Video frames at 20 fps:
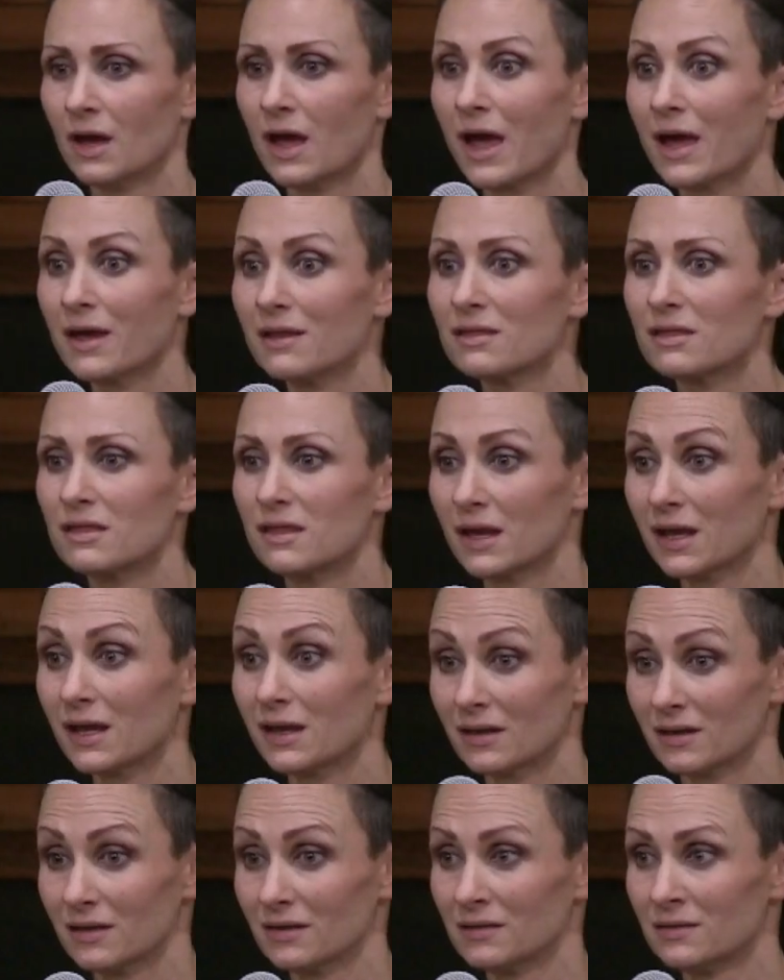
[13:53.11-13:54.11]
And
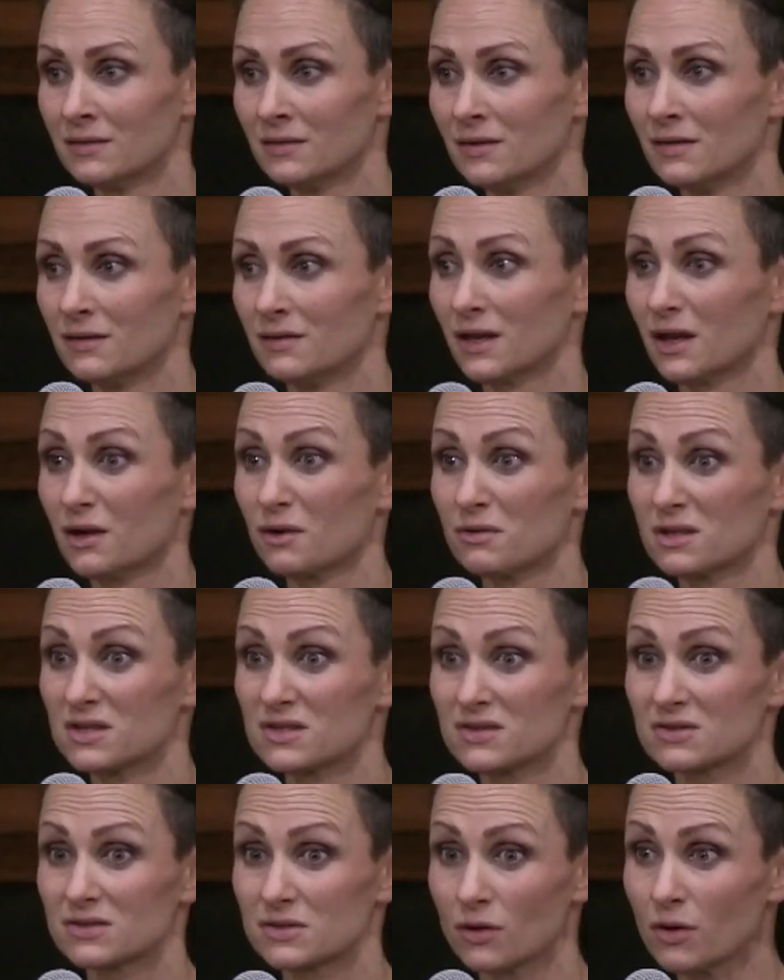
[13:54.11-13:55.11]
then they're
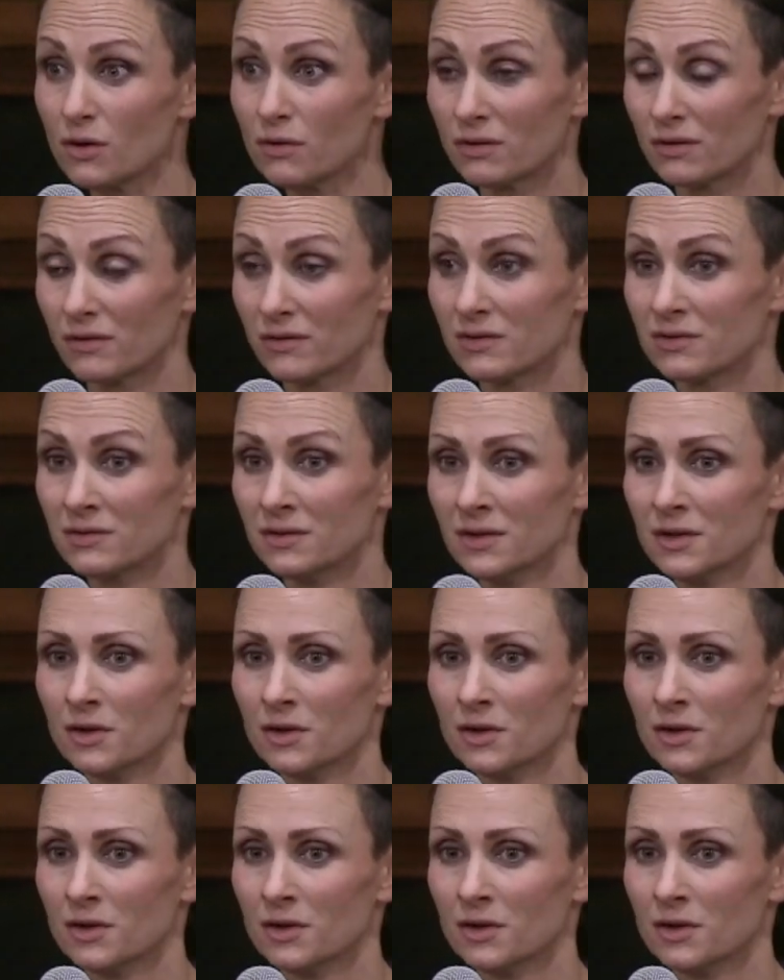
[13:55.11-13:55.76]
restored.